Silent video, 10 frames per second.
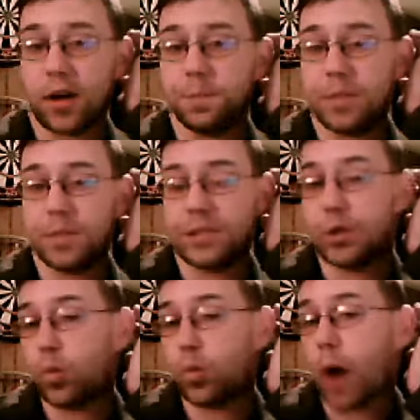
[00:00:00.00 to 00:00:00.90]
is
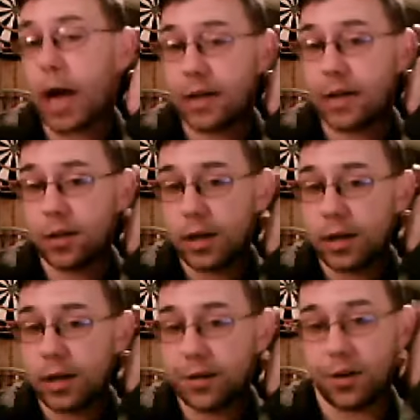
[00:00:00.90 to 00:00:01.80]
too wide.
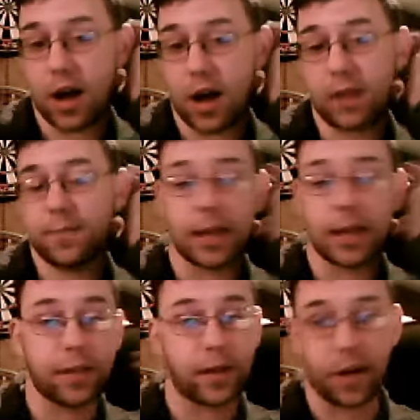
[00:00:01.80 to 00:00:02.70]
You're not inflating
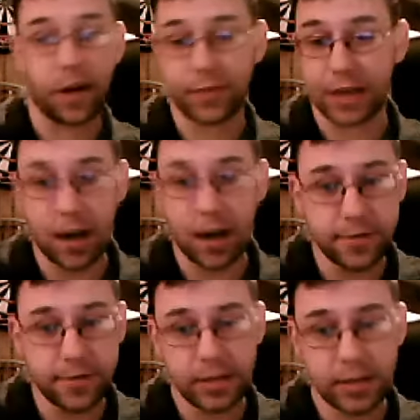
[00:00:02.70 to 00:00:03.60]
the cuff enough,
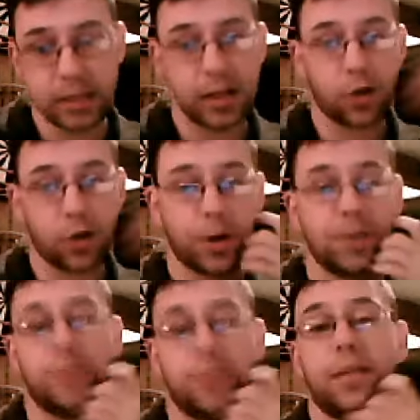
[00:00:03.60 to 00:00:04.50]
or you're
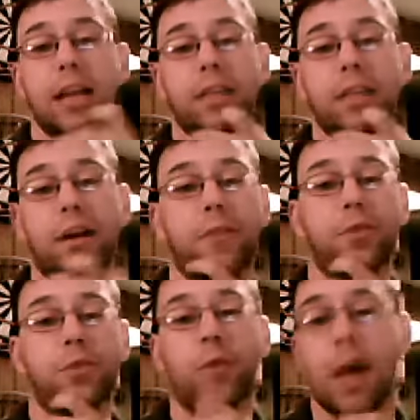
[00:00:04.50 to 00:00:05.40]
deflating the cuff
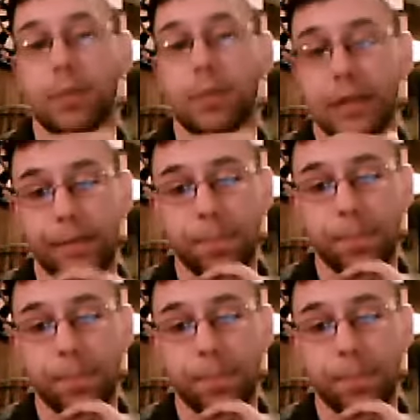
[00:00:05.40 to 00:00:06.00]
too rapidly,